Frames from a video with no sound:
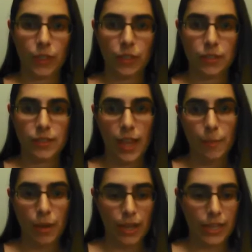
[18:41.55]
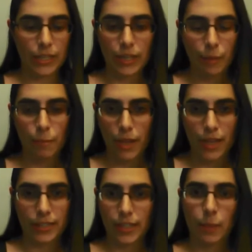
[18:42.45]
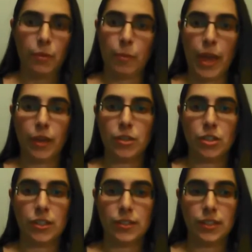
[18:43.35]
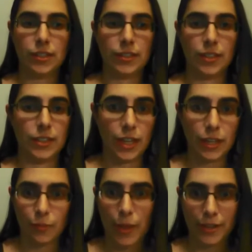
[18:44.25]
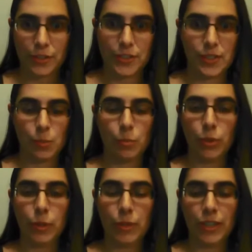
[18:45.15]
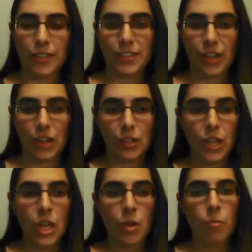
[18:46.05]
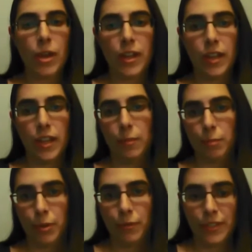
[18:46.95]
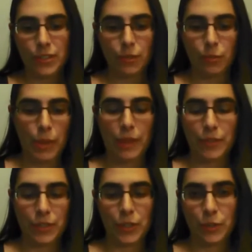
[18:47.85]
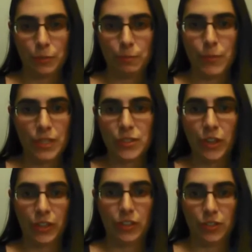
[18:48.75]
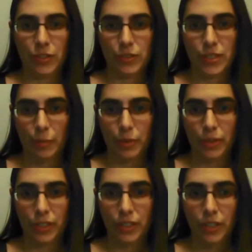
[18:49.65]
SciPy and NumPy type of packages. It's a ton of packages. It's a pretty big install, but it prevents you from having to go install each of those separately.